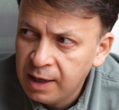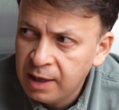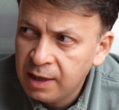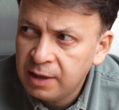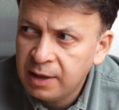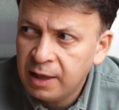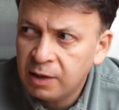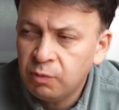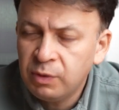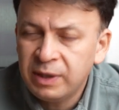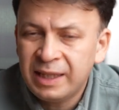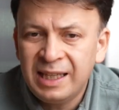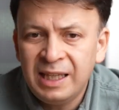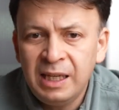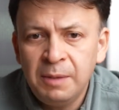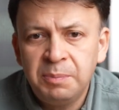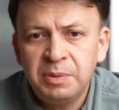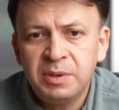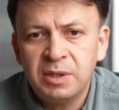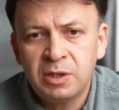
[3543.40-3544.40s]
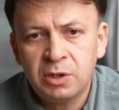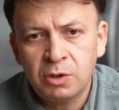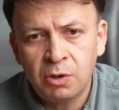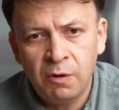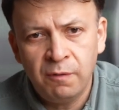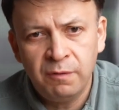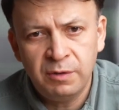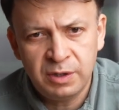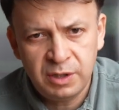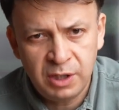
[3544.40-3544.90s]
that we keep these
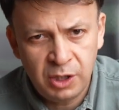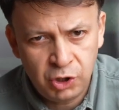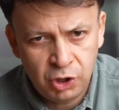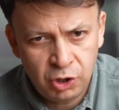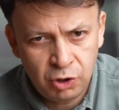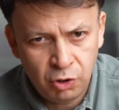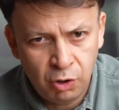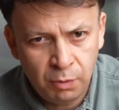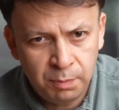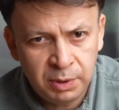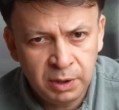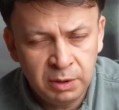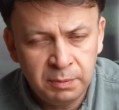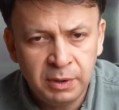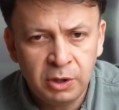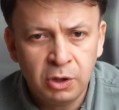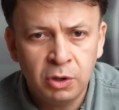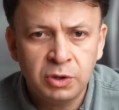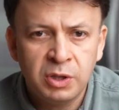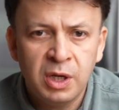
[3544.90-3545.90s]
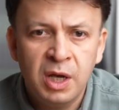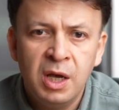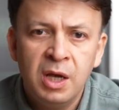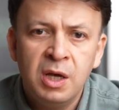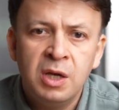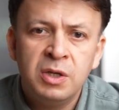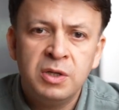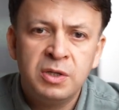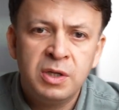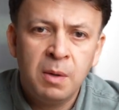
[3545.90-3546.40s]
conversations open, because
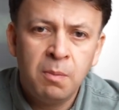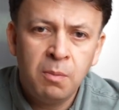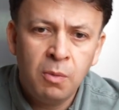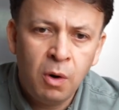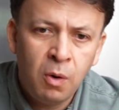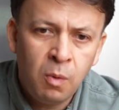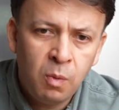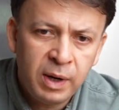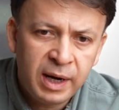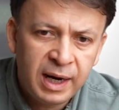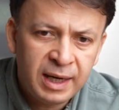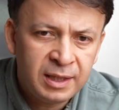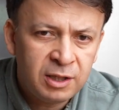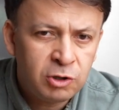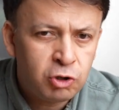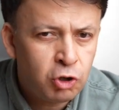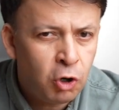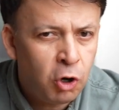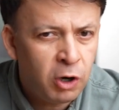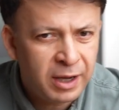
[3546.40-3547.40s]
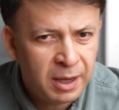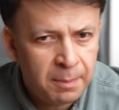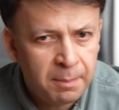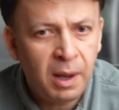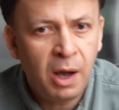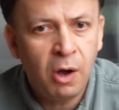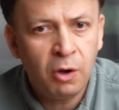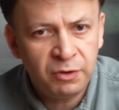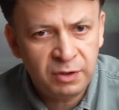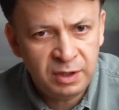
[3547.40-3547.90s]
the more we're going to talk
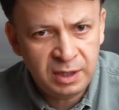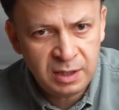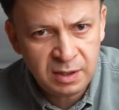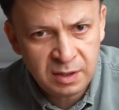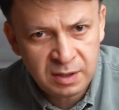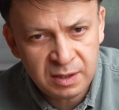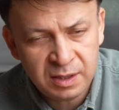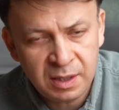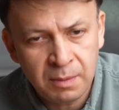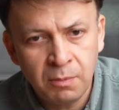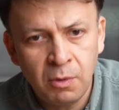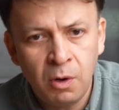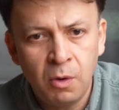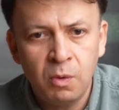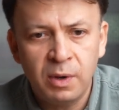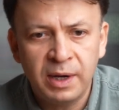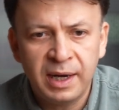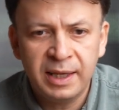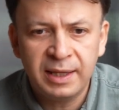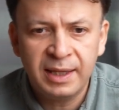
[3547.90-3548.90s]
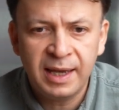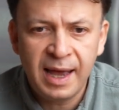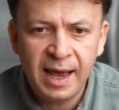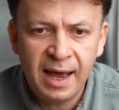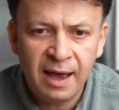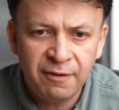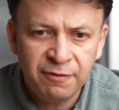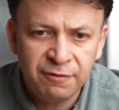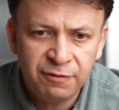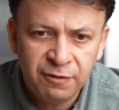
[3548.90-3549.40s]
about this, the more we're going to
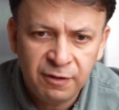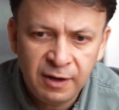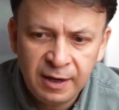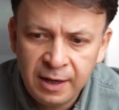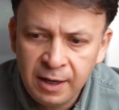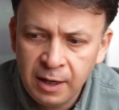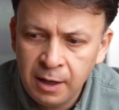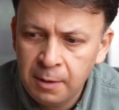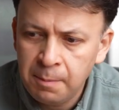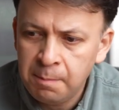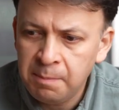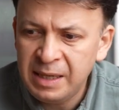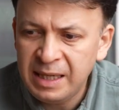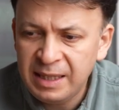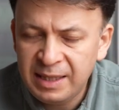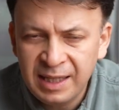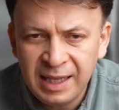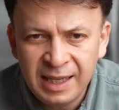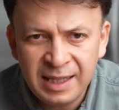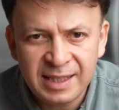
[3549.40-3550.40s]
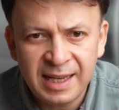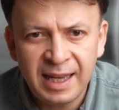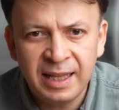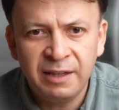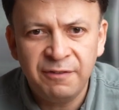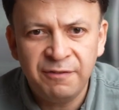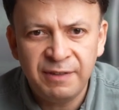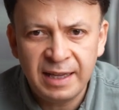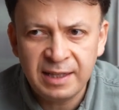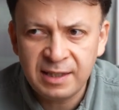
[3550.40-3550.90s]
have meetings and
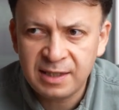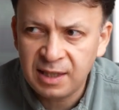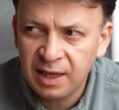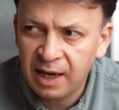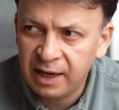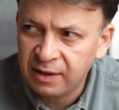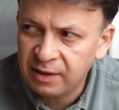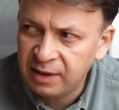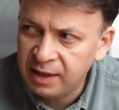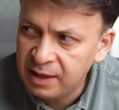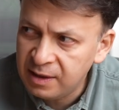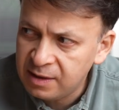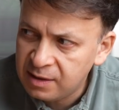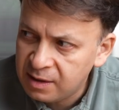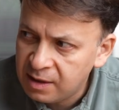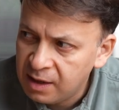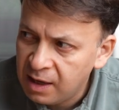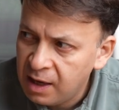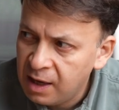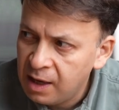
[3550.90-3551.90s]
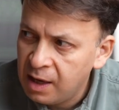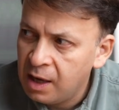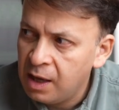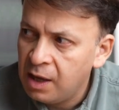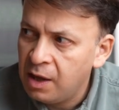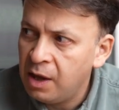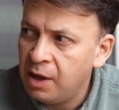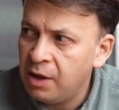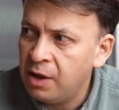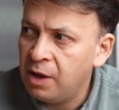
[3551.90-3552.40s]
events like this,
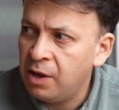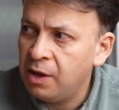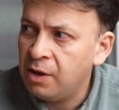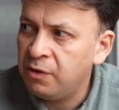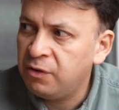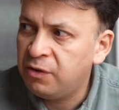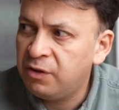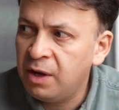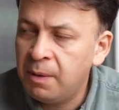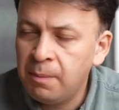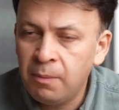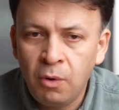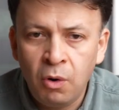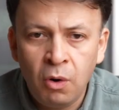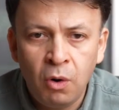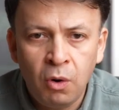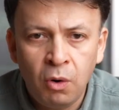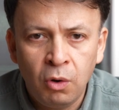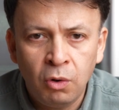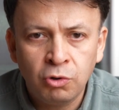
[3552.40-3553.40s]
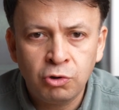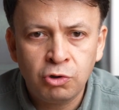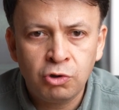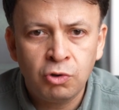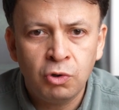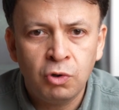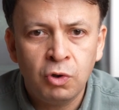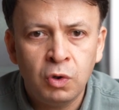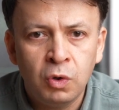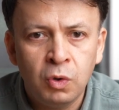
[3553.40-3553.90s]
the more
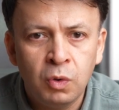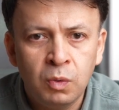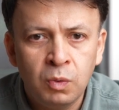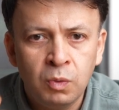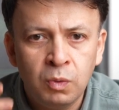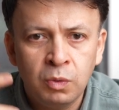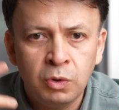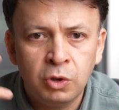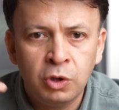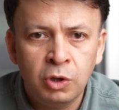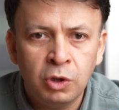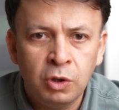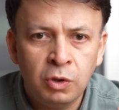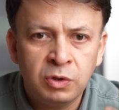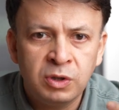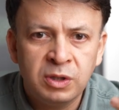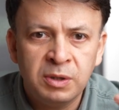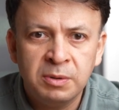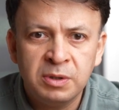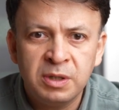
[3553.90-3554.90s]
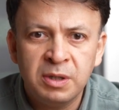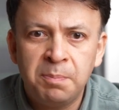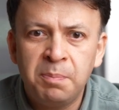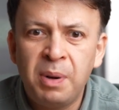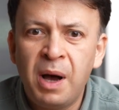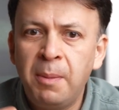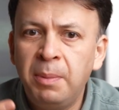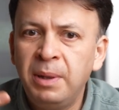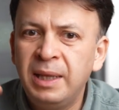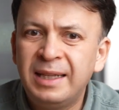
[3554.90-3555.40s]
also, you know, the
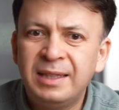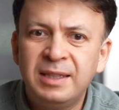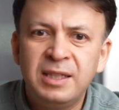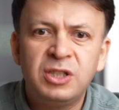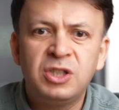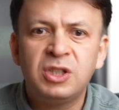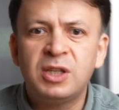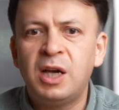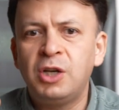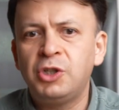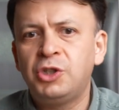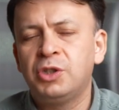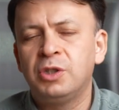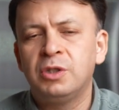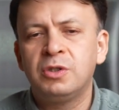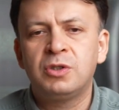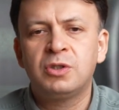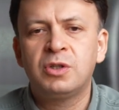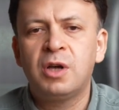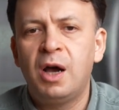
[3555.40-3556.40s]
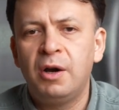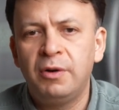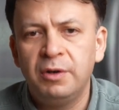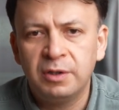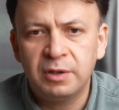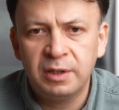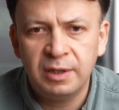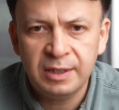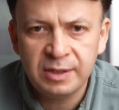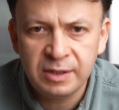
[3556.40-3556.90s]
public discussions
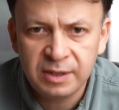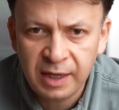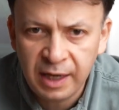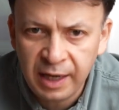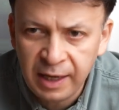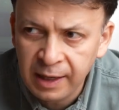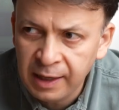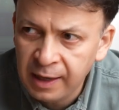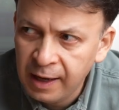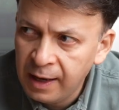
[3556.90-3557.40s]
currently, they